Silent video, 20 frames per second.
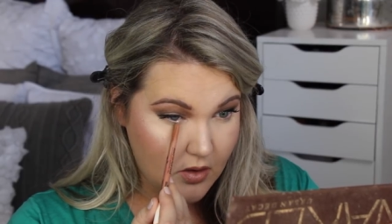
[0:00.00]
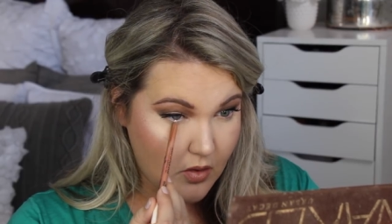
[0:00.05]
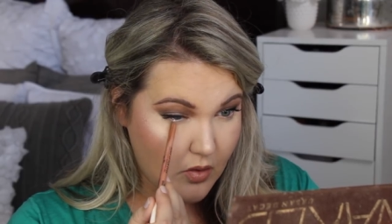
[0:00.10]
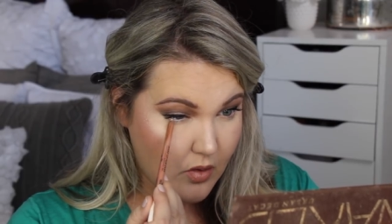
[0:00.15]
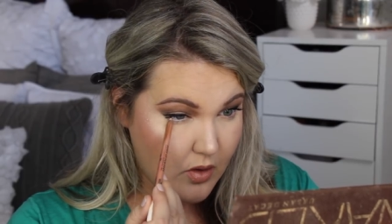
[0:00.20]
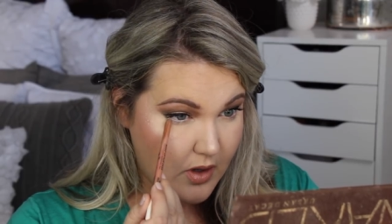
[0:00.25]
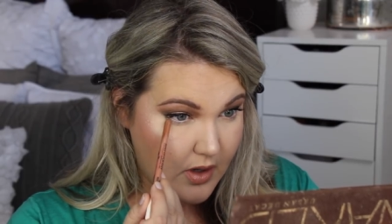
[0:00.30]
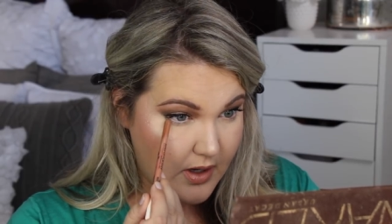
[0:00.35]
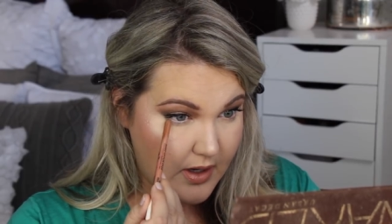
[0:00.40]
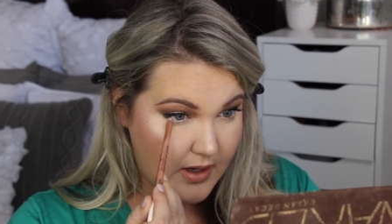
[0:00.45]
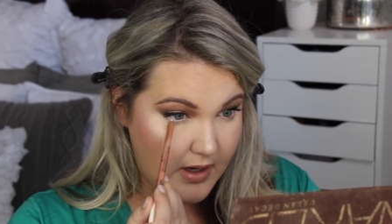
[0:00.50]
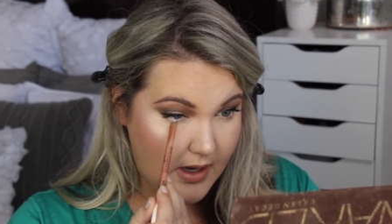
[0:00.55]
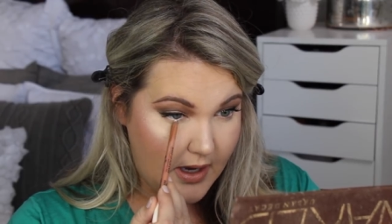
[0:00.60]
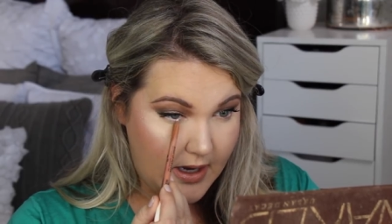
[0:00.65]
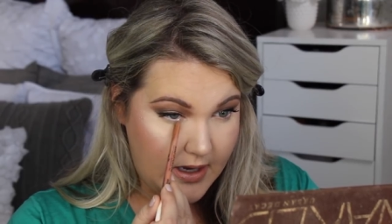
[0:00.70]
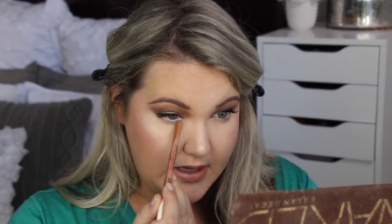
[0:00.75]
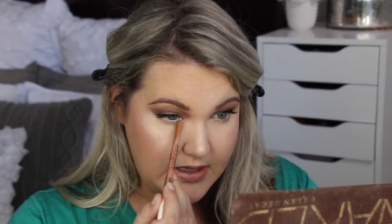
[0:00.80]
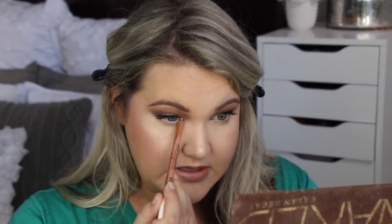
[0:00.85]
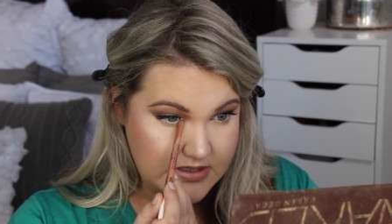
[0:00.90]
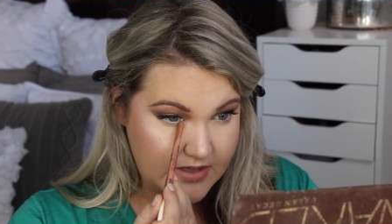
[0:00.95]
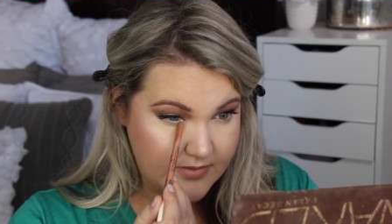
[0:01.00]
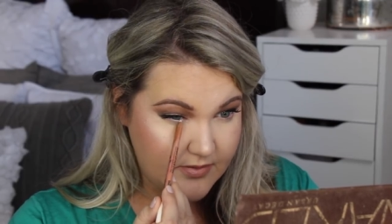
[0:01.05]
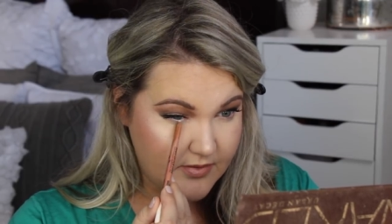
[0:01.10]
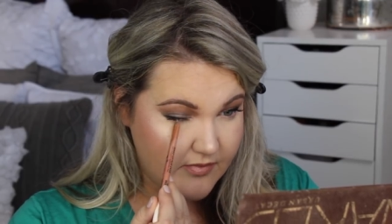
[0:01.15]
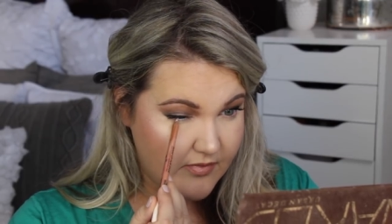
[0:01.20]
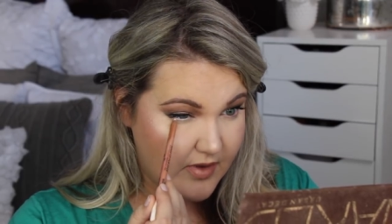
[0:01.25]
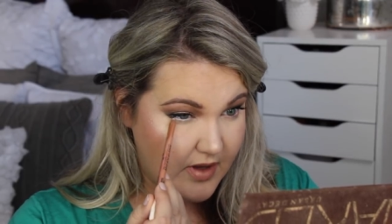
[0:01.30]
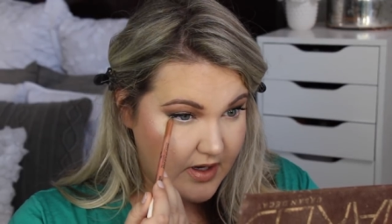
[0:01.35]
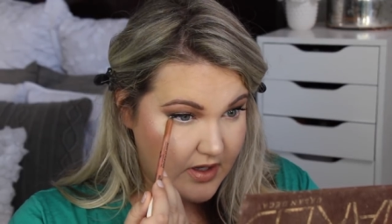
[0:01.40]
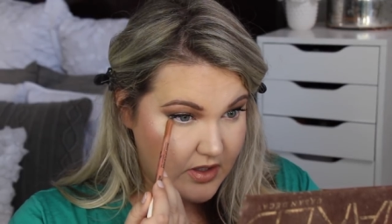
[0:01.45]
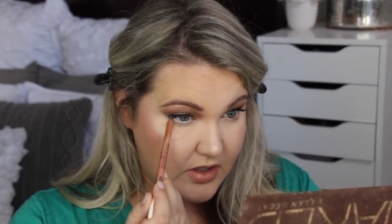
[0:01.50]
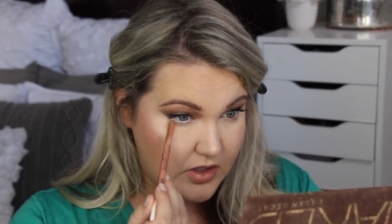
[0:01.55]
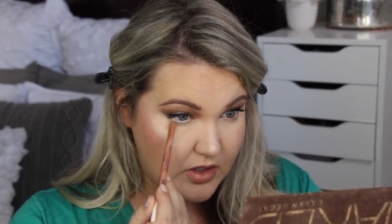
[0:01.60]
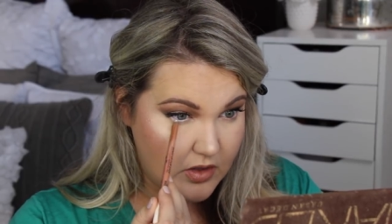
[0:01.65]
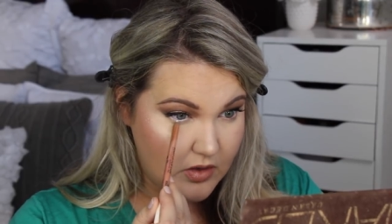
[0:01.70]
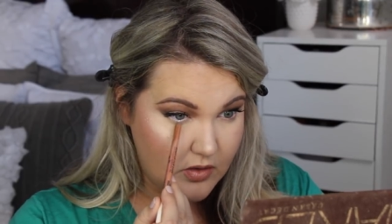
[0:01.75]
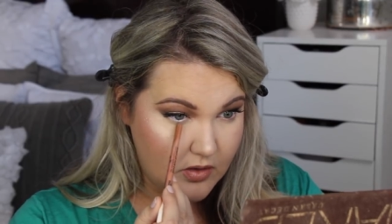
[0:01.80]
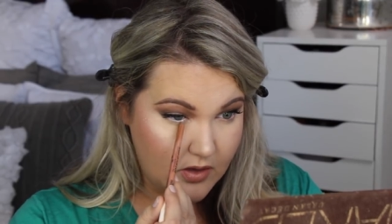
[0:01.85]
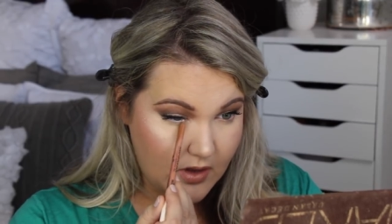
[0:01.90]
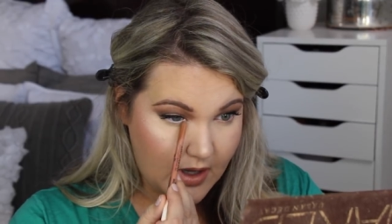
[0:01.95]
or any type of like
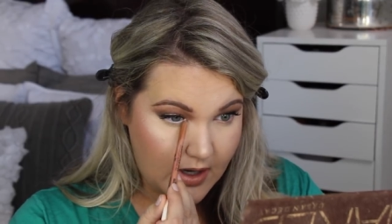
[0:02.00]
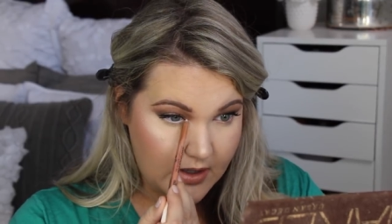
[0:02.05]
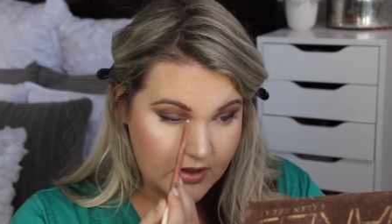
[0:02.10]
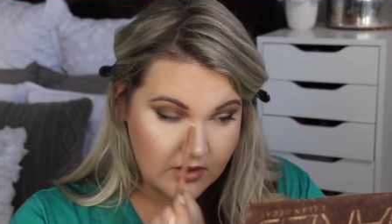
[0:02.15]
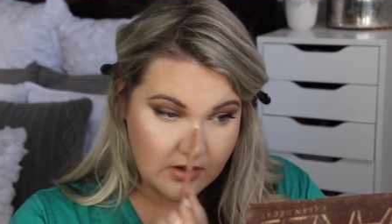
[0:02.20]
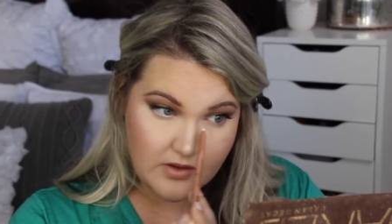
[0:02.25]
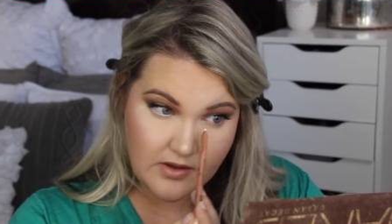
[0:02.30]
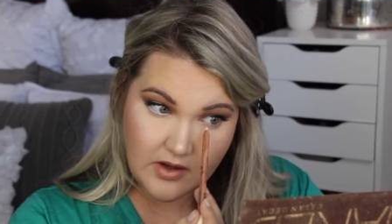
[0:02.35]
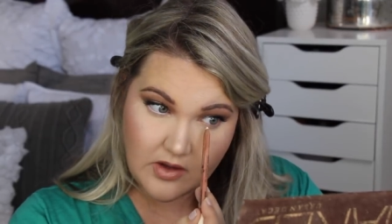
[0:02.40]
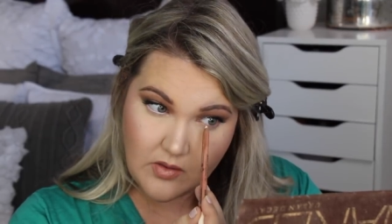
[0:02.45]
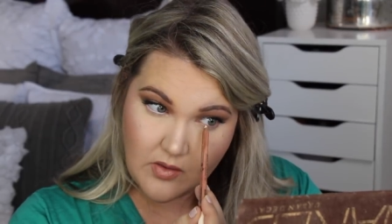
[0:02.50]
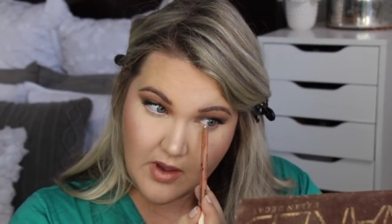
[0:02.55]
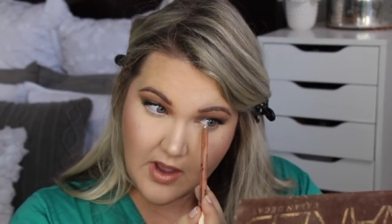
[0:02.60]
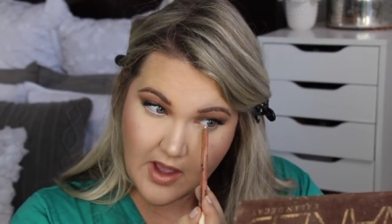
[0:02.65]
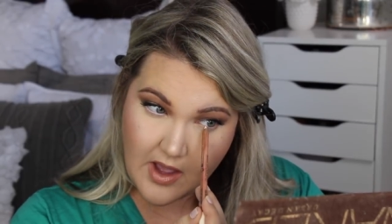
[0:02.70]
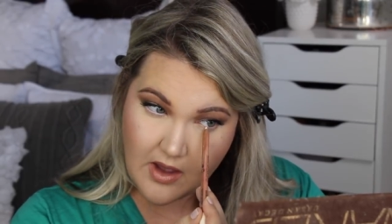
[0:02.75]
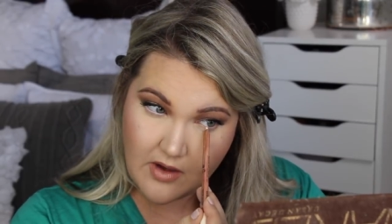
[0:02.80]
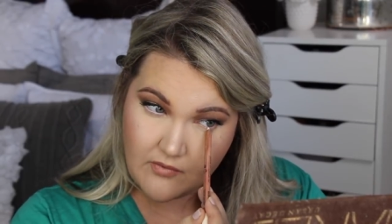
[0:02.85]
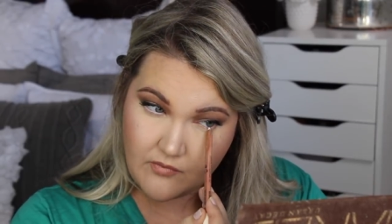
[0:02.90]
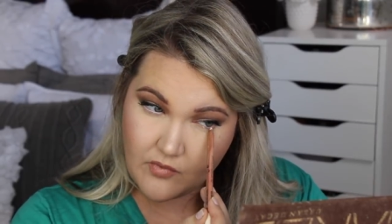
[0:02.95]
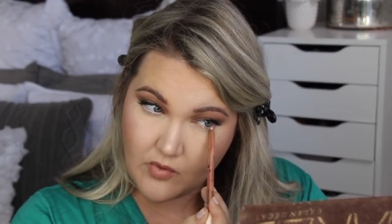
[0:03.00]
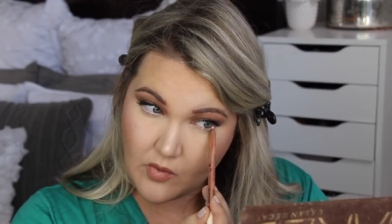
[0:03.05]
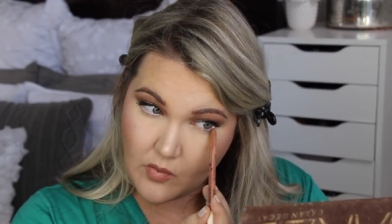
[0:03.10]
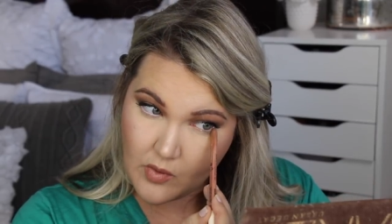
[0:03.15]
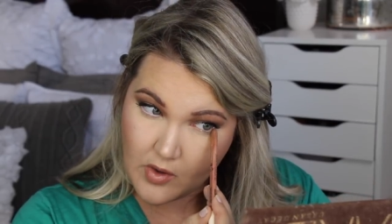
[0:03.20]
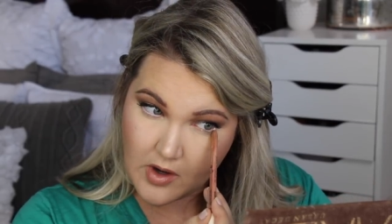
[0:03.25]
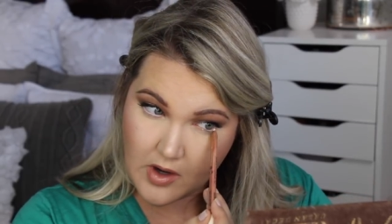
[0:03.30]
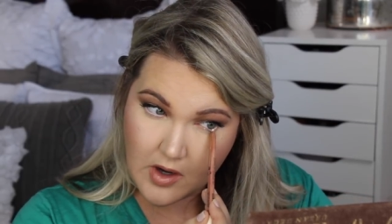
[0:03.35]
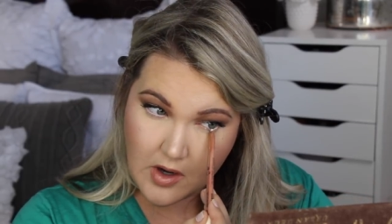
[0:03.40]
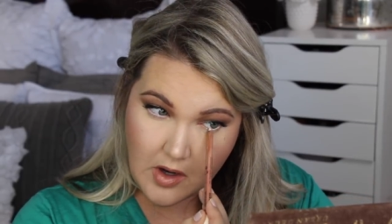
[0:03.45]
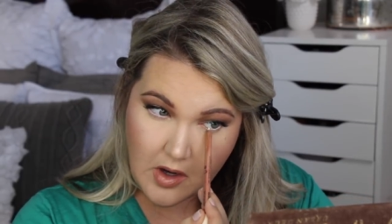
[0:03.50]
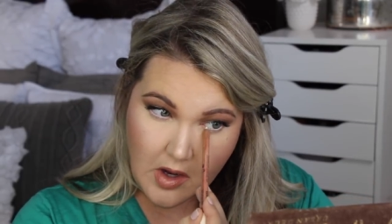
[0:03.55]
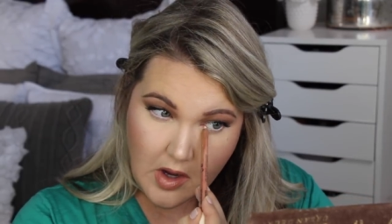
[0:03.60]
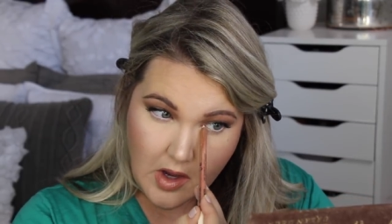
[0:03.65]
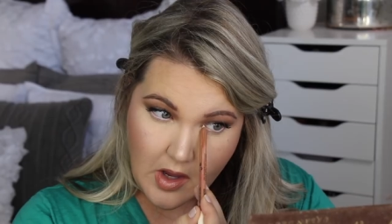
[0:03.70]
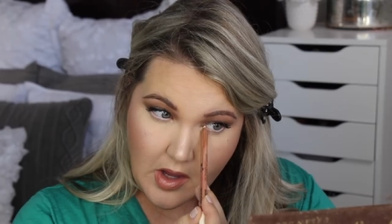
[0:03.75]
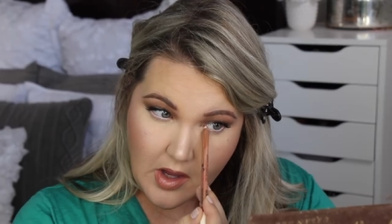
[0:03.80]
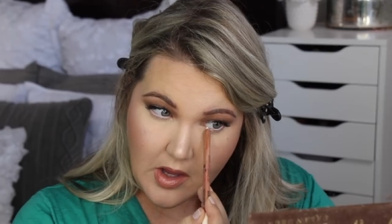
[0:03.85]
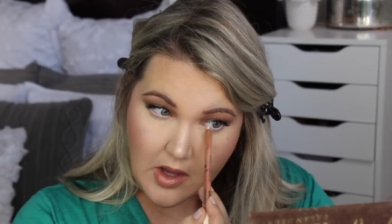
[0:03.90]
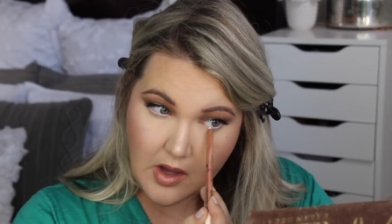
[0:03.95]
new liner that you have will work
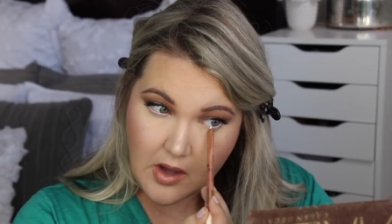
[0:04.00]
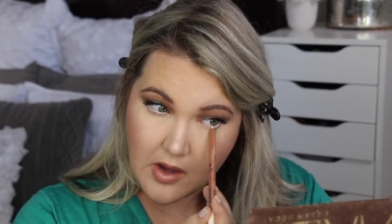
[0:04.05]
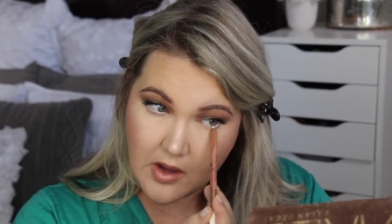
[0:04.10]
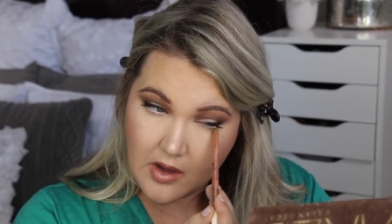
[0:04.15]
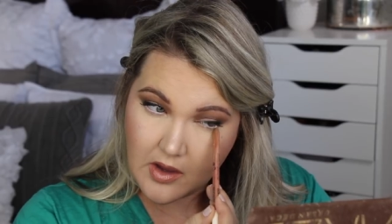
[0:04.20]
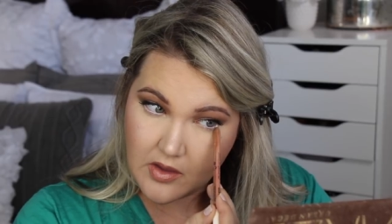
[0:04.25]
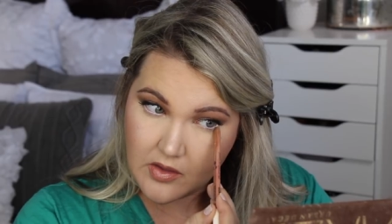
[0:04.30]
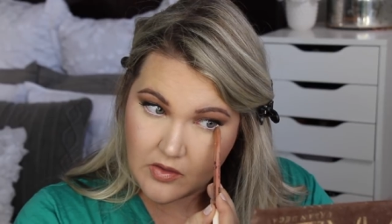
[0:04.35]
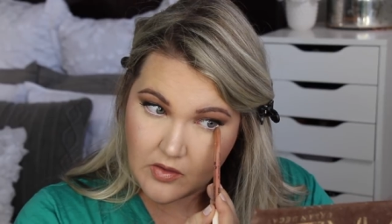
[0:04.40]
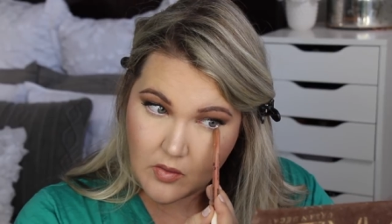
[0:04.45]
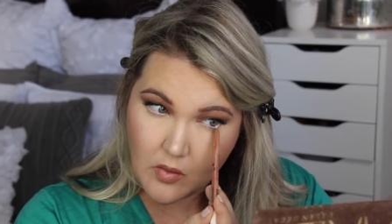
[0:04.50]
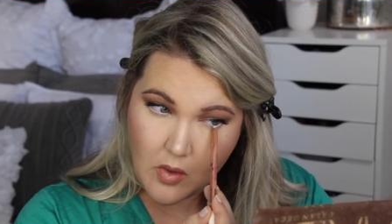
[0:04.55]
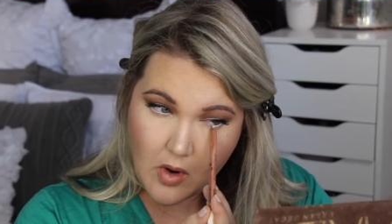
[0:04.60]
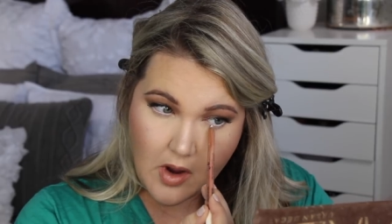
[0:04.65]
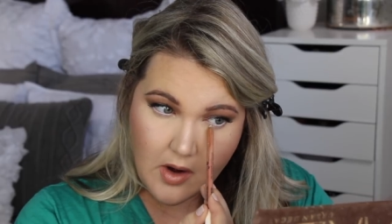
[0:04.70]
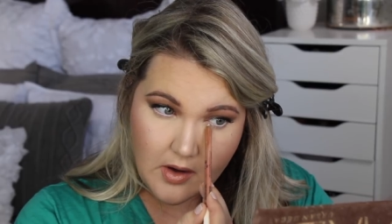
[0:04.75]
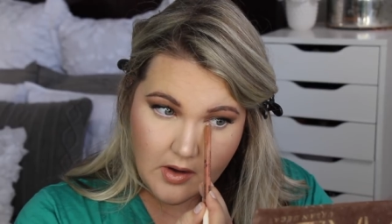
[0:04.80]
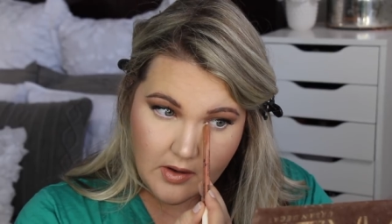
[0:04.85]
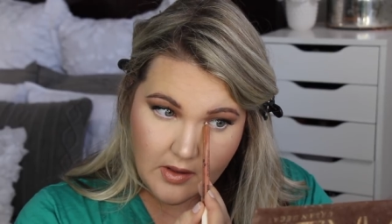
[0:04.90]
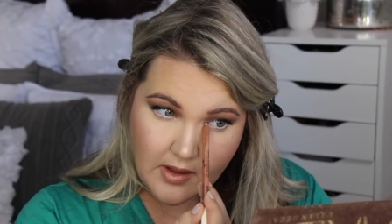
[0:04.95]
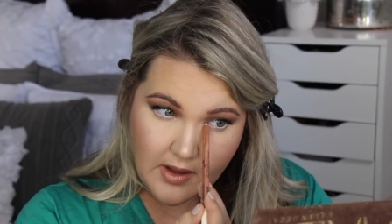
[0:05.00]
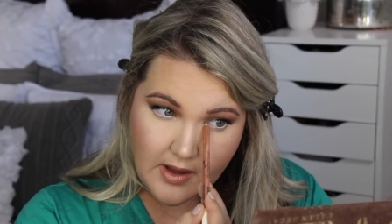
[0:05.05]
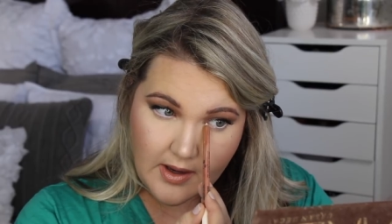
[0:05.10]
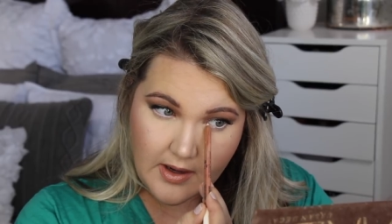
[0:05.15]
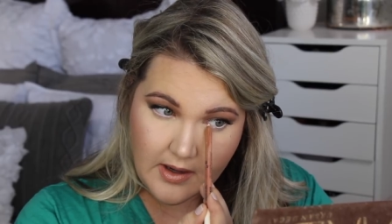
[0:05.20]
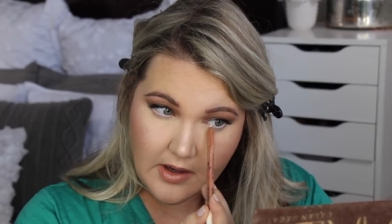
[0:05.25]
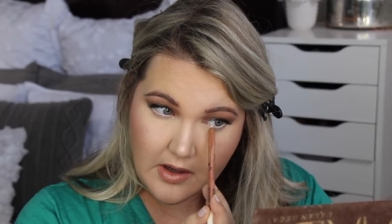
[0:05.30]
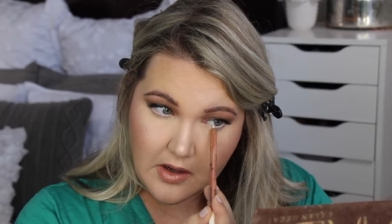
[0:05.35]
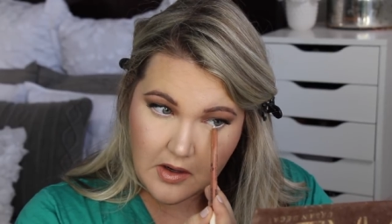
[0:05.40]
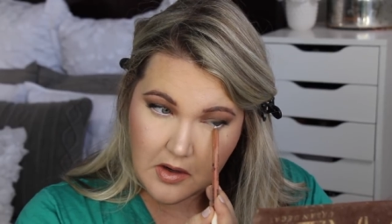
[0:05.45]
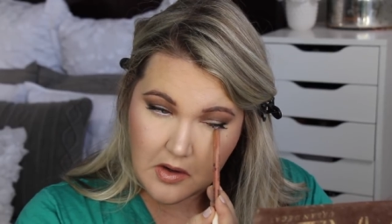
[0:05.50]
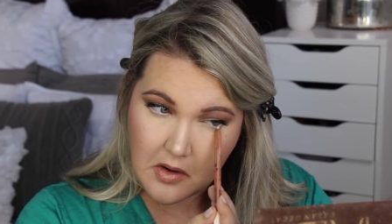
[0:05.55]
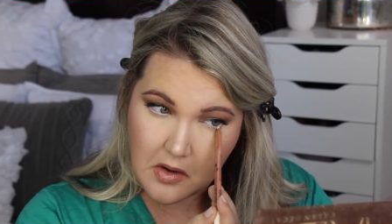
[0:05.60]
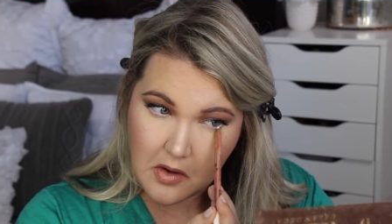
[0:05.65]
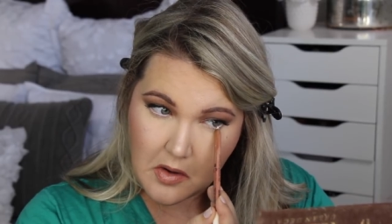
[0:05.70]
in the waterline.